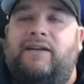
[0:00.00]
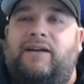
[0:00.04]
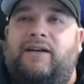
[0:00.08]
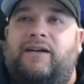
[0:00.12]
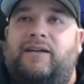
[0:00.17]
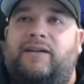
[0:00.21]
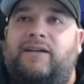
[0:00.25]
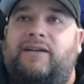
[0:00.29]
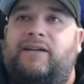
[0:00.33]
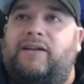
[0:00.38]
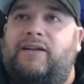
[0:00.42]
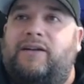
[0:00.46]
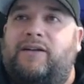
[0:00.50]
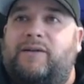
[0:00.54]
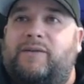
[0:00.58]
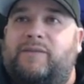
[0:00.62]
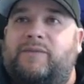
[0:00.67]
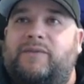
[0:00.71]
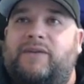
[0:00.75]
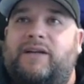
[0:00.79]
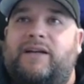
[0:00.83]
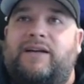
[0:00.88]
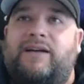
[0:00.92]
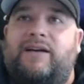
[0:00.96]

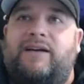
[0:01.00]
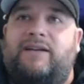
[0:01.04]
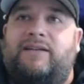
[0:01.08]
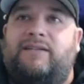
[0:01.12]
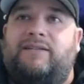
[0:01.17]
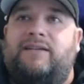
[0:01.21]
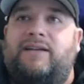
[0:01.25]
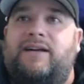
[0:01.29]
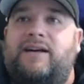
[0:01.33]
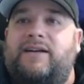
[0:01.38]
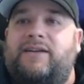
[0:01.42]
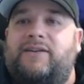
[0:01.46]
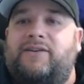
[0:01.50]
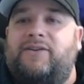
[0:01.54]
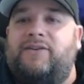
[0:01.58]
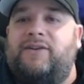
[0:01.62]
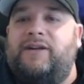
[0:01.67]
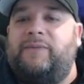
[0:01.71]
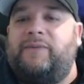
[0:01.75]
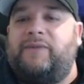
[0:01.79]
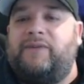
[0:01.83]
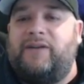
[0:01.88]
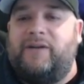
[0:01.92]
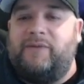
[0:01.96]
I got a lot of
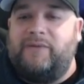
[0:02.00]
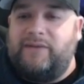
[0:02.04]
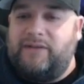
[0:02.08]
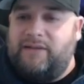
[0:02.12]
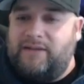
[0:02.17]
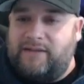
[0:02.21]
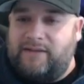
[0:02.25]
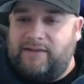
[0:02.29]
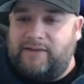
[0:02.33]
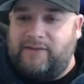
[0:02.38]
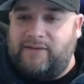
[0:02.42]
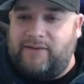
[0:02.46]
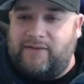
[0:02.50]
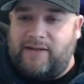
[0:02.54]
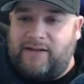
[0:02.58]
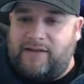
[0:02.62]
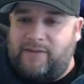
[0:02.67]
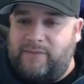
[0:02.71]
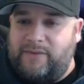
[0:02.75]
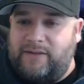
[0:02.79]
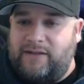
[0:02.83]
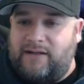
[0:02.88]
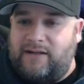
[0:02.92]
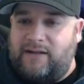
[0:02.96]
crypts coming in, so
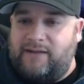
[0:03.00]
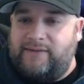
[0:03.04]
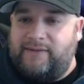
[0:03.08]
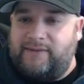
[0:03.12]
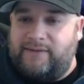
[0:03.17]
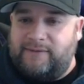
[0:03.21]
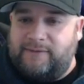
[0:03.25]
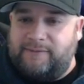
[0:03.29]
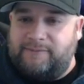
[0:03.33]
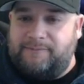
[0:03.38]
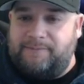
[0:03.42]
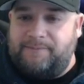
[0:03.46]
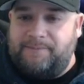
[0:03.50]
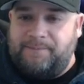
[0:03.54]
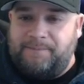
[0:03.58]
that'll be awesome.